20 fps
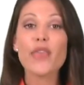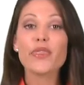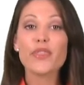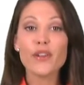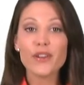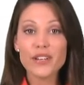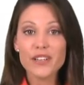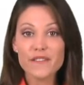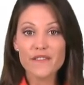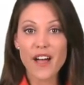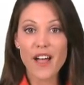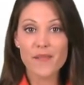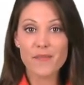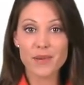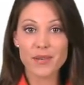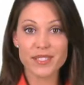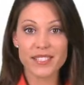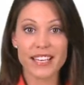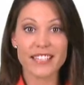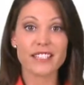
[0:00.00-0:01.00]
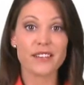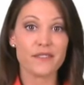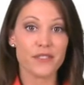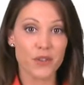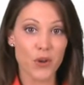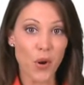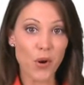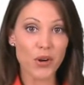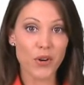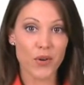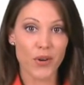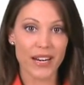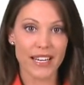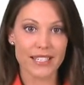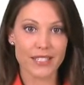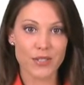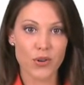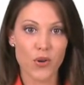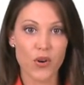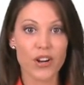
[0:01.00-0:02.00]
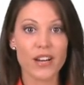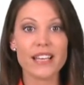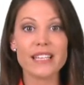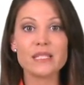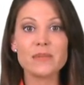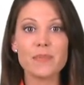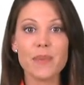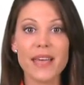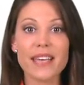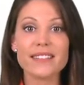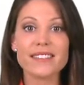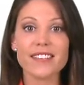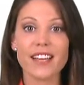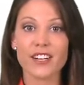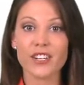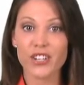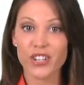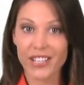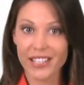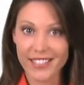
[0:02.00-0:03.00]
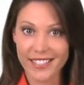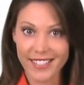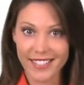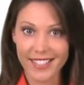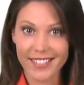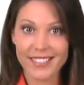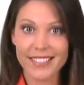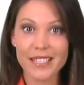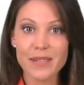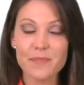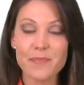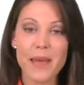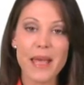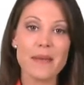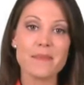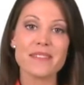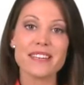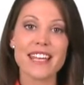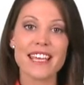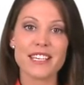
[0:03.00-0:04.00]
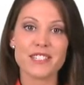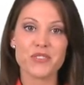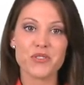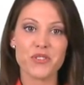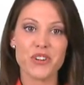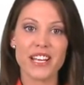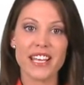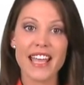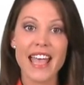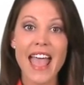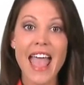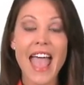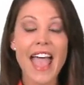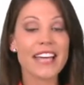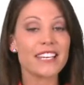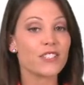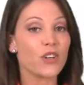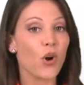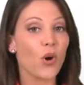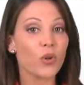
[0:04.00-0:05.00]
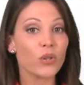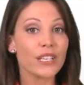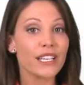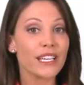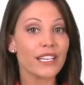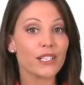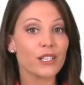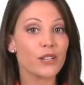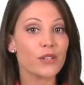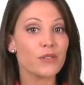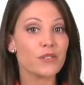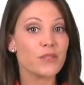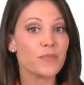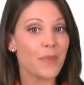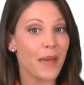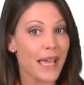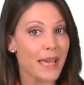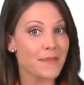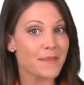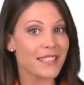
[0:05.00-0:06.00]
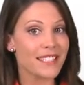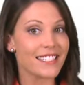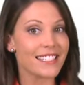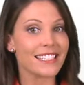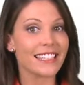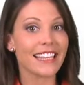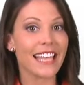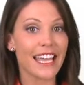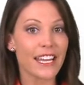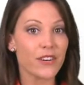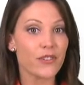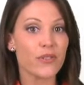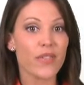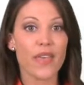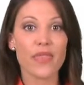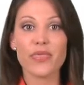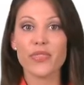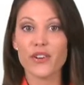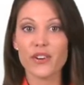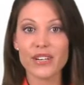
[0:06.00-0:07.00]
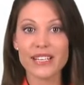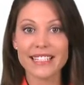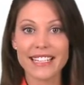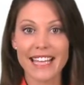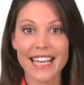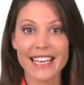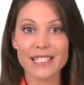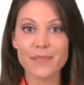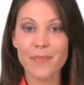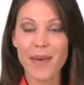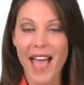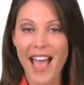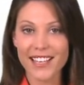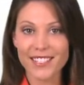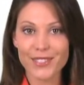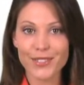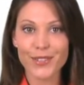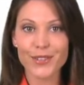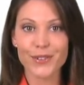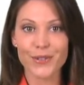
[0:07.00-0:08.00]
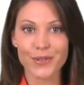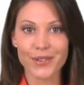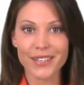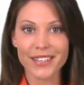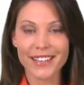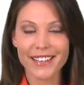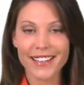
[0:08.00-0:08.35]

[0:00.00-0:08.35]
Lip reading: 35% of your credit score is based on your consistent payment history and only includes payments later than 30 days past due.